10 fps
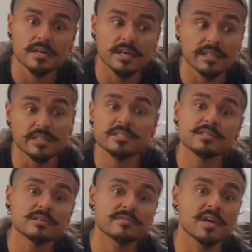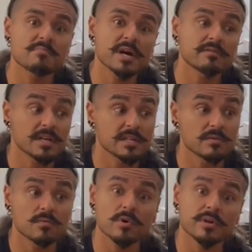and this stuff came out and
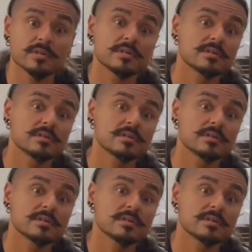it worked